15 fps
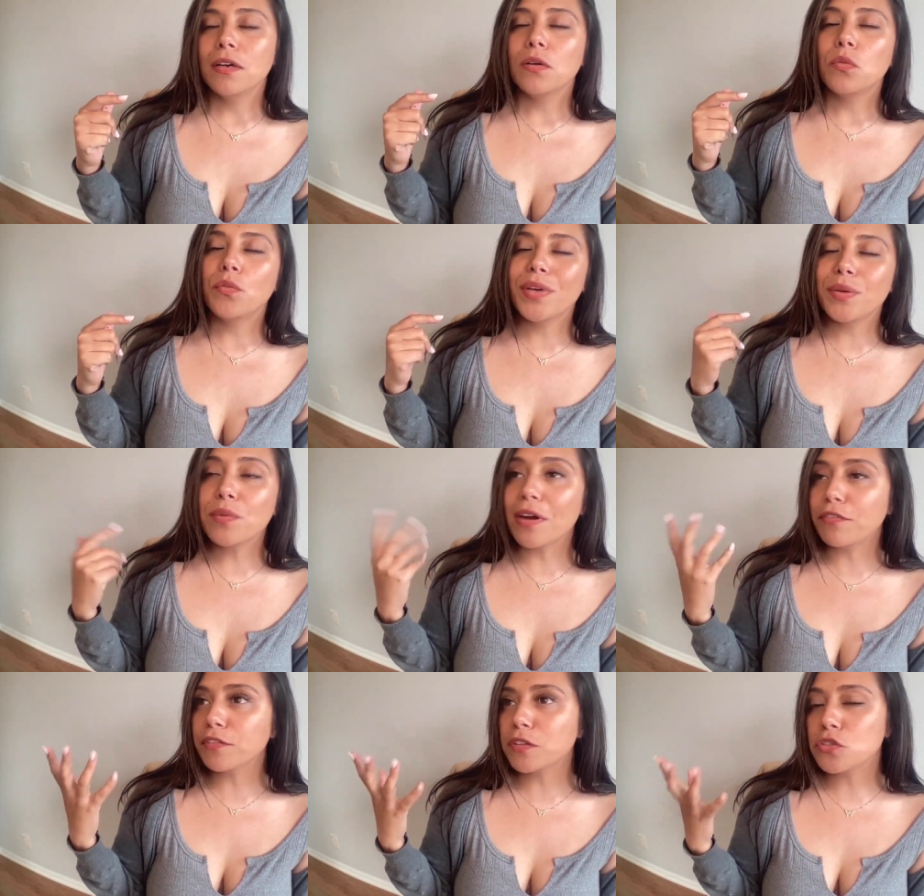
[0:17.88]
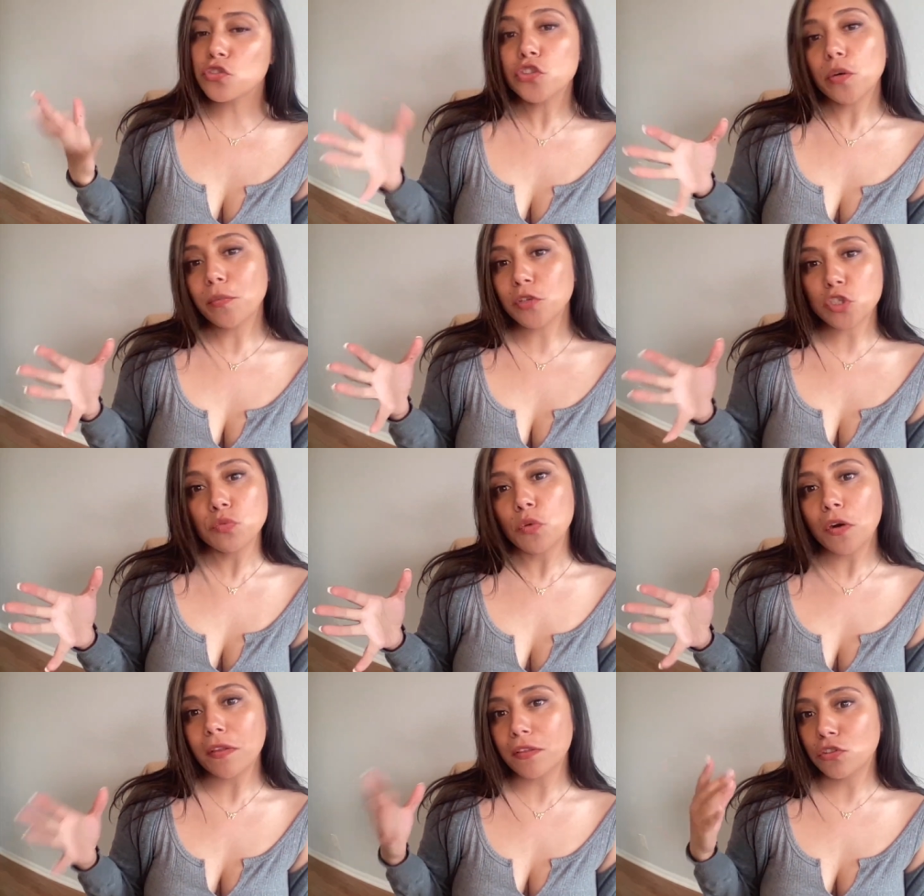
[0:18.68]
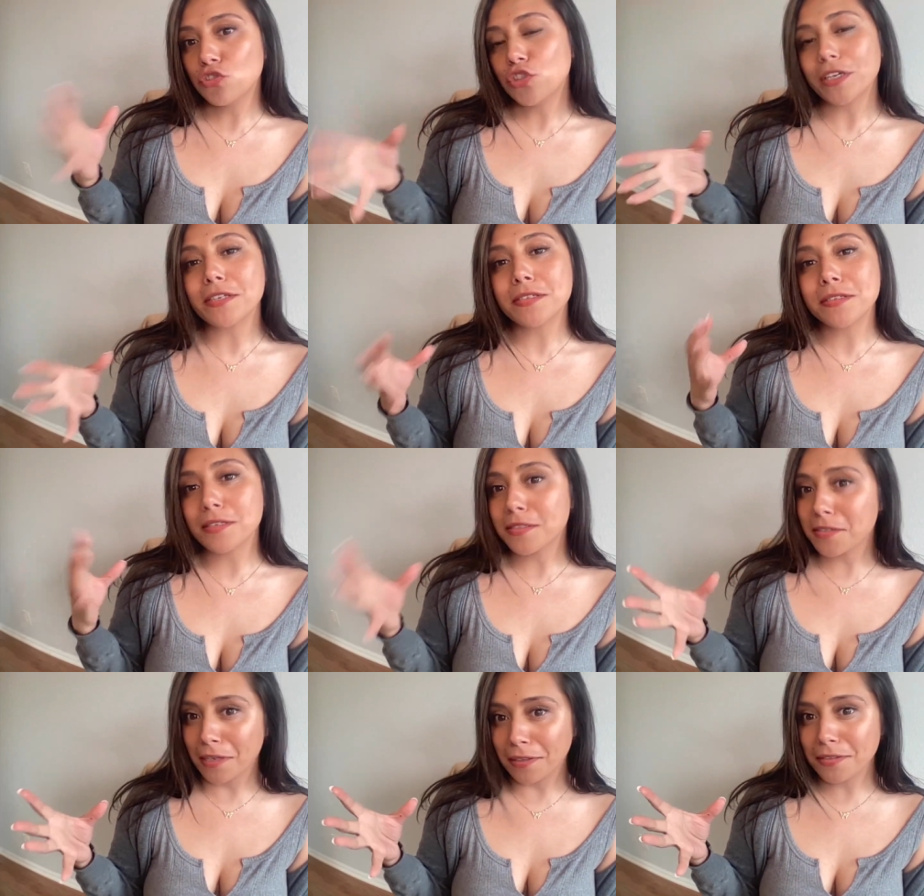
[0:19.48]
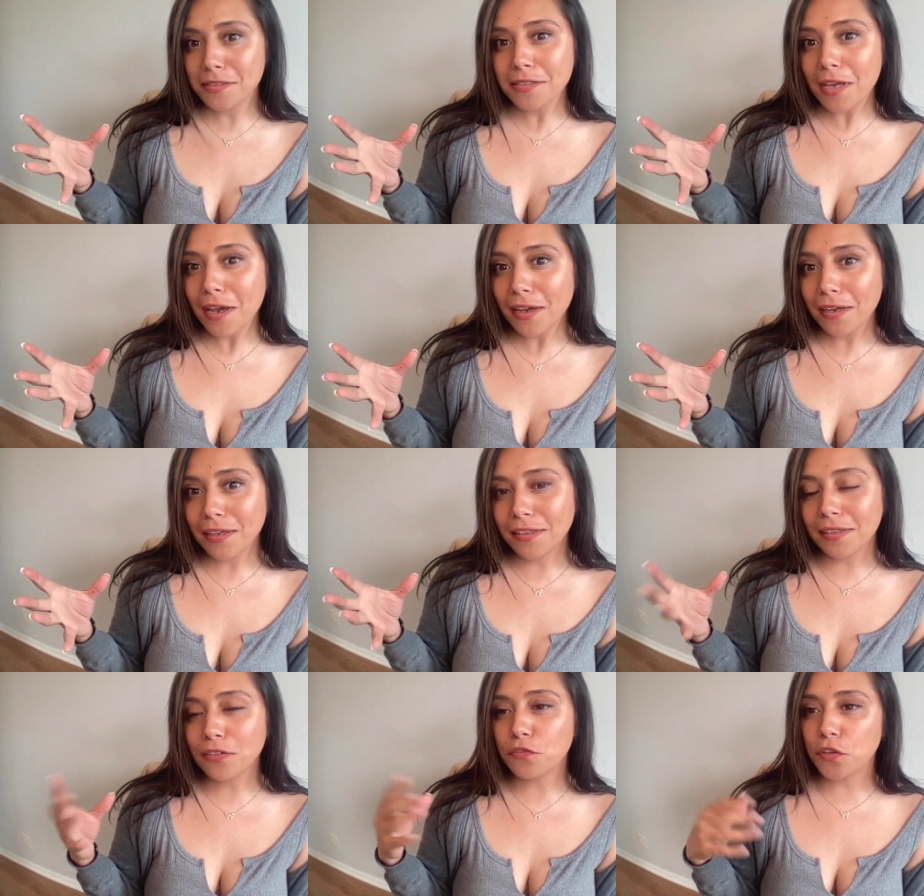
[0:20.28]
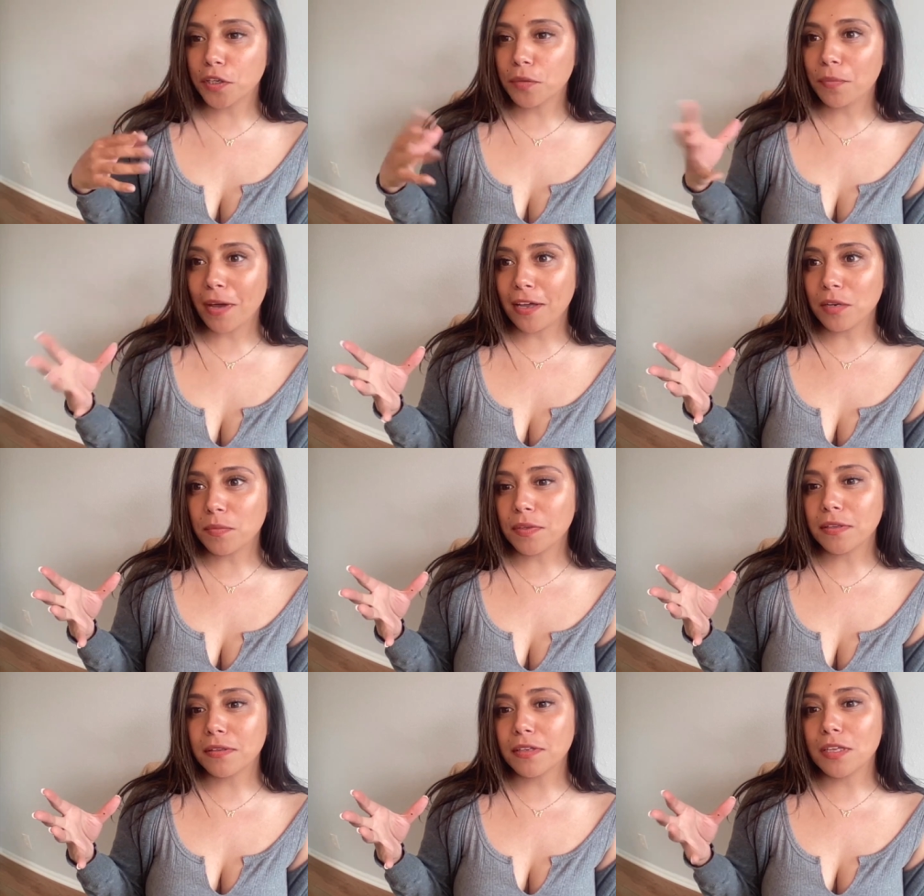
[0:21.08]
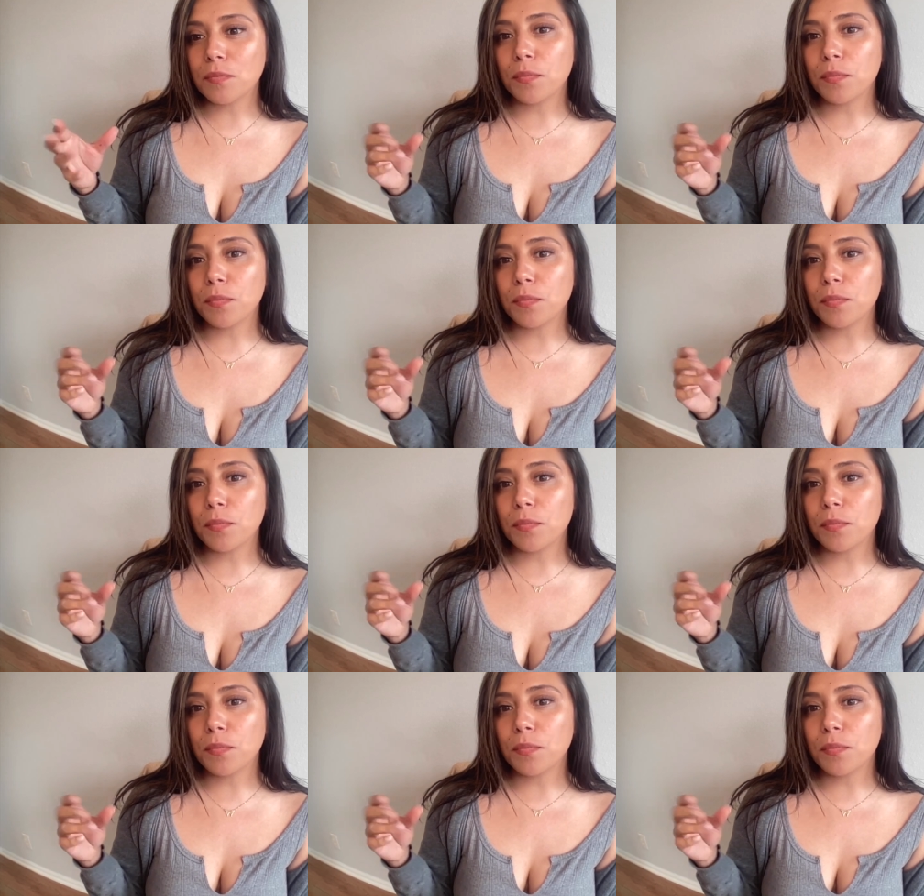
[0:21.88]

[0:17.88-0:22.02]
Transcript: we reference so much more than just the sun sign for compatibility,